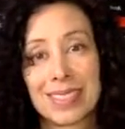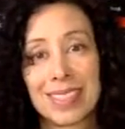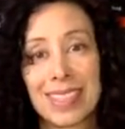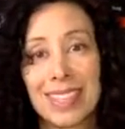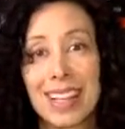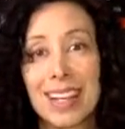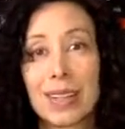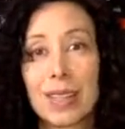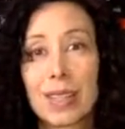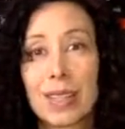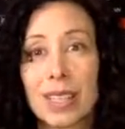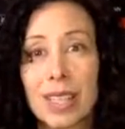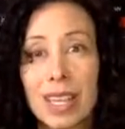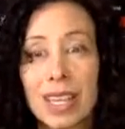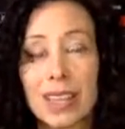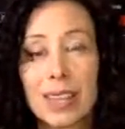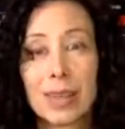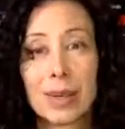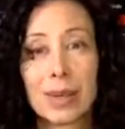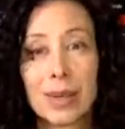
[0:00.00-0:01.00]
I don't
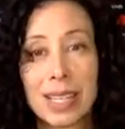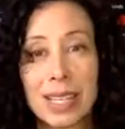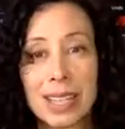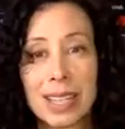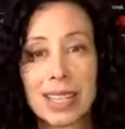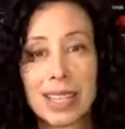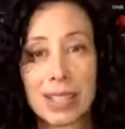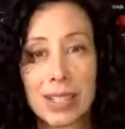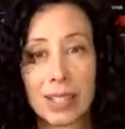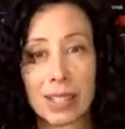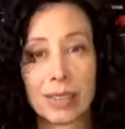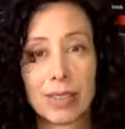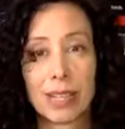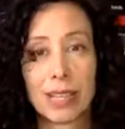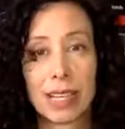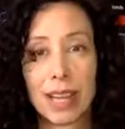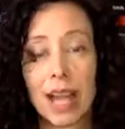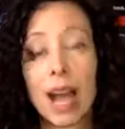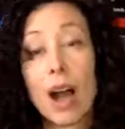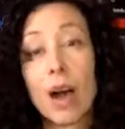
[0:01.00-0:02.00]
like the way things are right
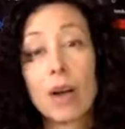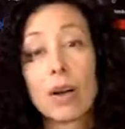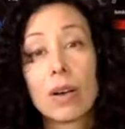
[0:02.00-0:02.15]
now.